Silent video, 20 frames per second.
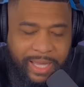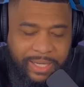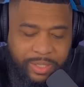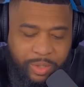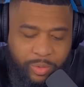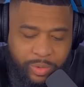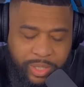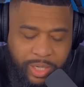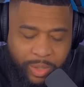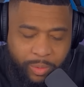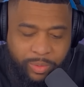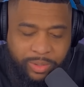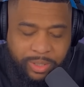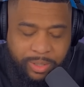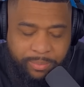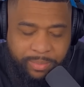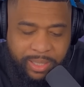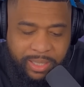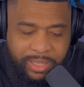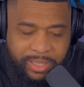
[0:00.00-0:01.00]
I don't care
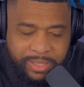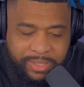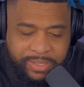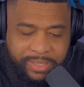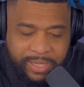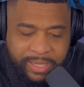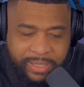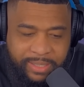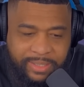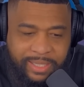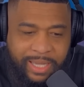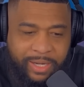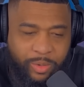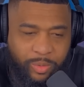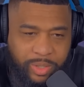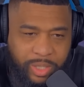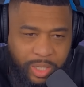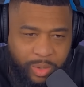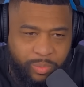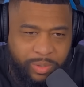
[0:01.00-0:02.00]
what the media says. I
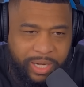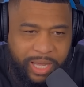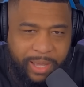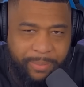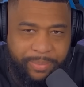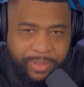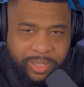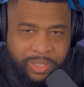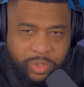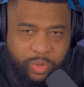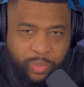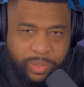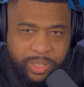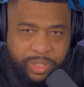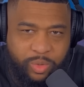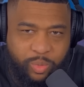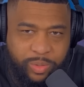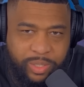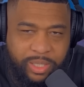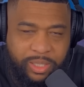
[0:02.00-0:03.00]
don't care what happened in
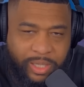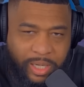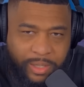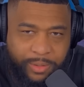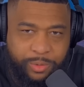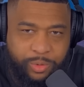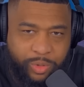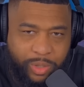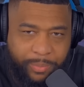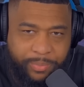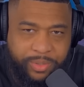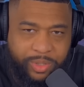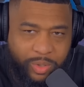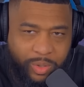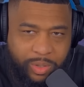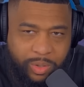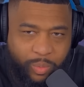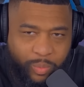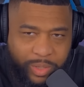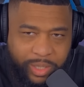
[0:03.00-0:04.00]
2020. Donald Trump
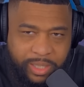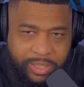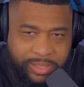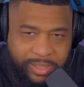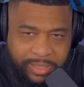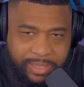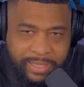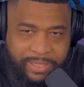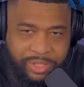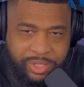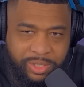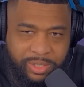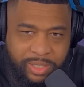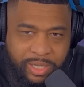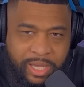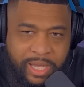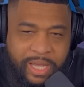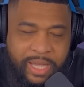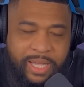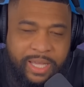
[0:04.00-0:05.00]
is going to win this election.